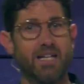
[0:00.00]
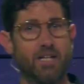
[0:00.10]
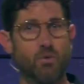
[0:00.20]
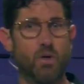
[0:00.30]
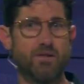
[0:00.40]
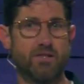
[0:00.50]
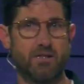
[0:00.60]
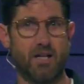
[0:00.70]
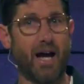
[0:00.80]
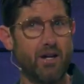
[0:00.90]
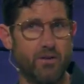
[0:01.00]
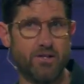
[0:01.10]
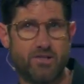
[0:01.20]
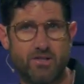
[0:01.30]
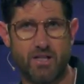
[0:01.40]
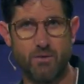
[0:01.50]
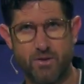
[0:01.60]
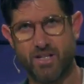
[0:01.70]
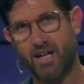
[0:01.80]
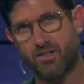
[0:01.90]
he wasn't Irish. He
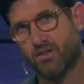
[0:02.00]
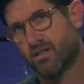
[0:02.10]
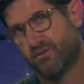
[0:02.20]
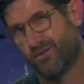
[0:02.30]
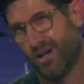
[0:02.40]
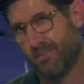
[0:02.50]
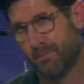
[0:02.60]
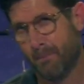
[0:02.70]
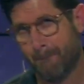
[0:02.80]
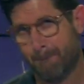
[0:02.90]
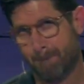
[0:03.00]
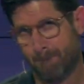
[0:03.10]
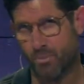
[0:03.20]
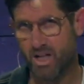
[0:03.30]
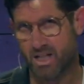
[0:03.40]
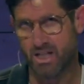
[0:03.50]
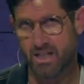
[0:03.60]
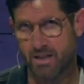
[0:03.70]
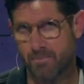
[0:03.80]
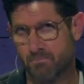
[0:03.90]
was actually from Britain.
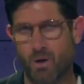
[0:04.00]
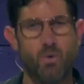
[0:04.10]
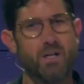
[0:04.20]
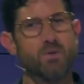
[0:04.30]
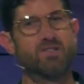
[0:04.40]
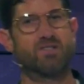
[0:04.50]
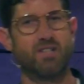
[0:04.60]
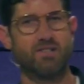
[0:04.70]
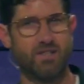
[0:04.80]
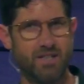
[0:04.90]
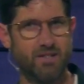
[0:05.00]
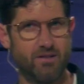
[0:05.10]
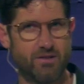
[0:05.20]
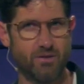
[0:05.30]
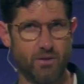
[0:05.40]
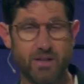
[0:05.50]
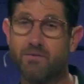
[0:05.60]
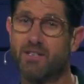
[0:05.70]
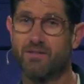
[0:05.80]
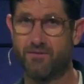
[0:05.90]
But when he was 16 years old, he
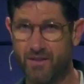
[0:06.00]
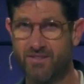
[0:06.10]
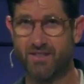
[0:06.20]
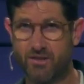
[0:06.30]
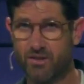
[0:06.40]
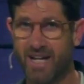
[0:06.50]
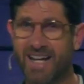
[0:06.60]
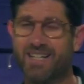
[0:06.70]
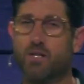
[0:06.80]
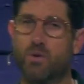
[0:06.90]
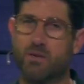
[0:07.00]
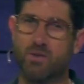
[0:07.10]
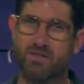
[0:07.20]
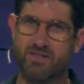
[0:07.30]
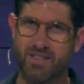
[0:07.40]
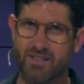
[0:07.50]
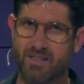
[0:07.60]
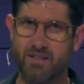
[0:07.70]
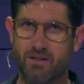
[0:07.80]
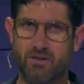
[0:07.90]
lived in the 5th century AD. When he was
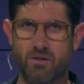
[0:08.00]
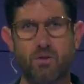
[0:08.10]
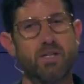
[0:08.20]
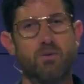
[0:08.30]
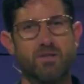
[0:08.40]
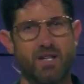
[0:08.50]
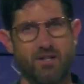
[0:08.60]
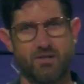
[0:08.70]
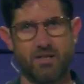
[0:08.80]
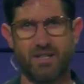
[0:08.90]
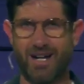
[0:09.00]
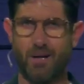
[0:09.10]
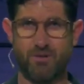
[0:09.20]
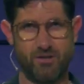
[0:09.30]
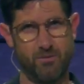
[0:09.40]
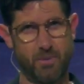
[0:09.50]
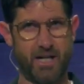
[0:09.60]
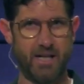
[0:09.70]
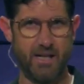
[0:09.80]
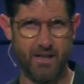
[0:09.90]
16 years old, he was actually captured
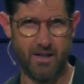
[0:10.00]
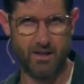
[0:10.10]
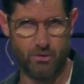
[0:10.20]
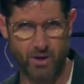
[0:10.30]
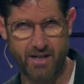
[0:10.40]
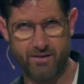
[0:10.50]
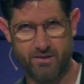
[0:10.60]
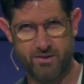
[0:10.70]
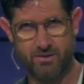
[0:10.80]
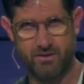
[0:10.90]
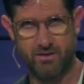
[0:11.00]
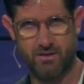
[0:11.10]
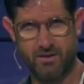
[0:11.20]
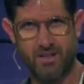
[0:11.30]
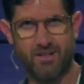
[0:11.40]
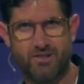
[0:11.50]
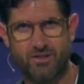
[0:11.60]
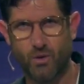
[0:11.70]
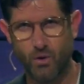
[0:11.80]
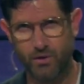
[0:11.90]
by raiders,
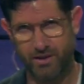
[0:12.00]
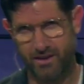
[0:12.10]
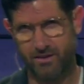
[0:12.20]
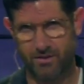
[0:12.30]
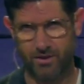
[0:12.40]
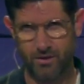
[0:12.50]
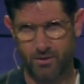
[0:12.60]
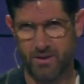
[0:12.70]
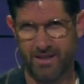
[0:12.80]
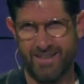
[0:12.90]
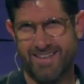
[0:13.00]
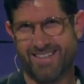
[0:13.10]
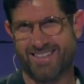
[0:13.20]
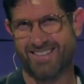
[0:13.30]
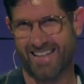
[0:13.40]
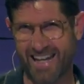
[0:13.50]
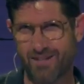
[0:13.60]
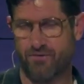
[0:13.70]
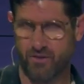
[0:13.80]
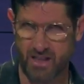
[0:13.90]
sold into
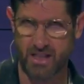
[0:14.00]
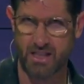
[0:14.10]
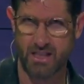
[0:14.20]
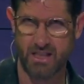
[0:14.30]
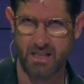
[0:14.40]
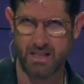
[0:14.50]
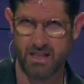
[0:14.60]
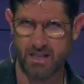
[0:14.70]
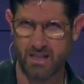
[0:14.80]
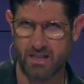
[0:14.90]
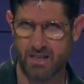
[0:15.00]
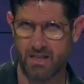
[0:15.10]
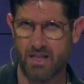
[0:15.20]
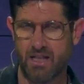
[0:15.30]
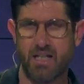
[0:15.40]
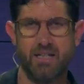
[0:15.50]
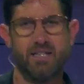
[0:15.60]
slavery, And